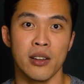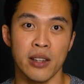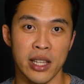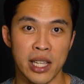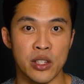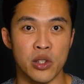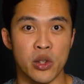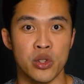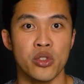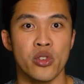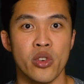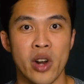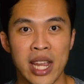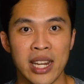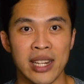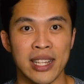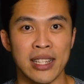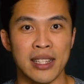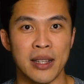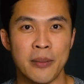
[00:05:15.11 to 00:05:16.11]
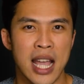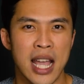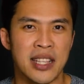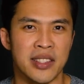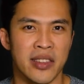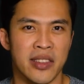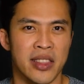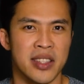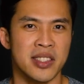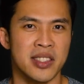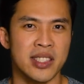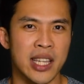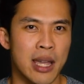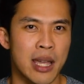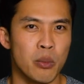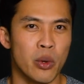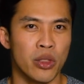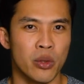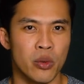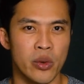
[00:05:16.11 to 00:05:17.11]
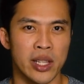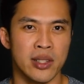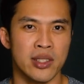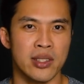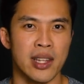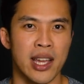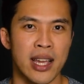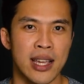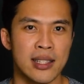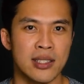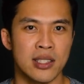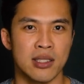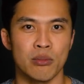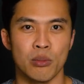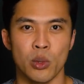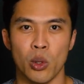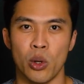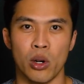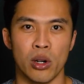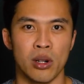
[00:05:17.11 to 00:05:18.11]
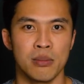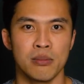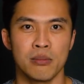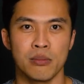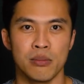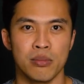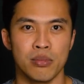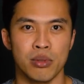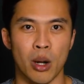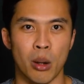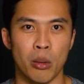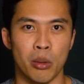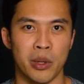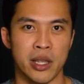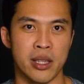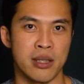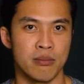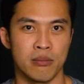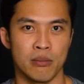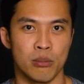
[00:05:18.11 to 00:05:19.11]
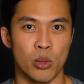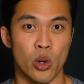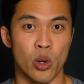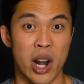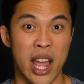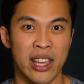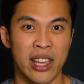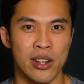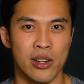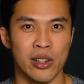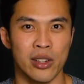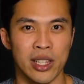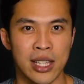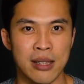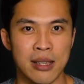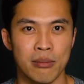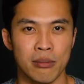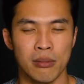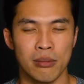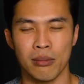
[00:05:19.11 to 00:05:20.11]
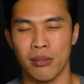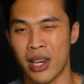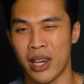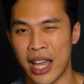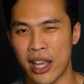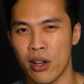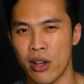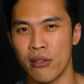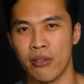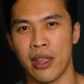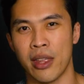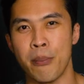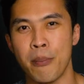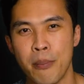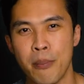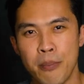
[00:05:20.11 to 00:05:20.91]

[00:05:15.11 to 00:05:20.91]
in your training. Is it the same with rest days, or probably more accurately, lack of them?